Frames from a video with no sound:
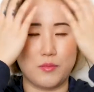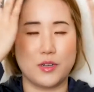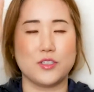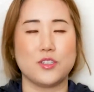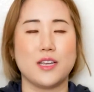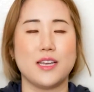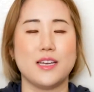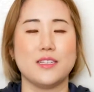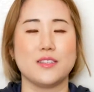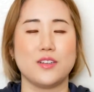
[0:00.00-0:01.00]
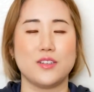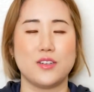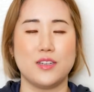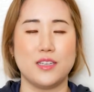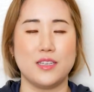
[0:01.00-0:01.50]
Rest your hands on
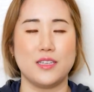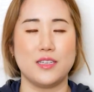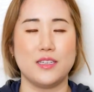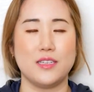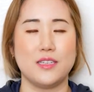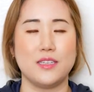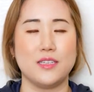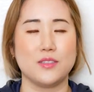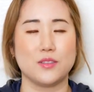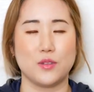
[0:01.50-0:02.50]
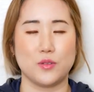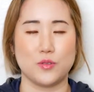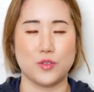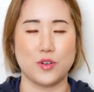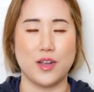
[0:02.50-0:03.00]
your knees.
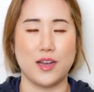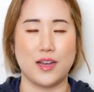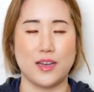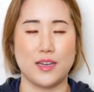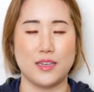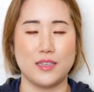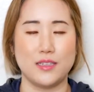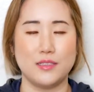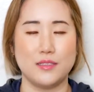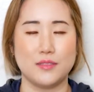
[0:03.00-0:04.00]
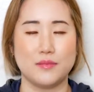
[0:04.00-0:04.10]
Close your eyes.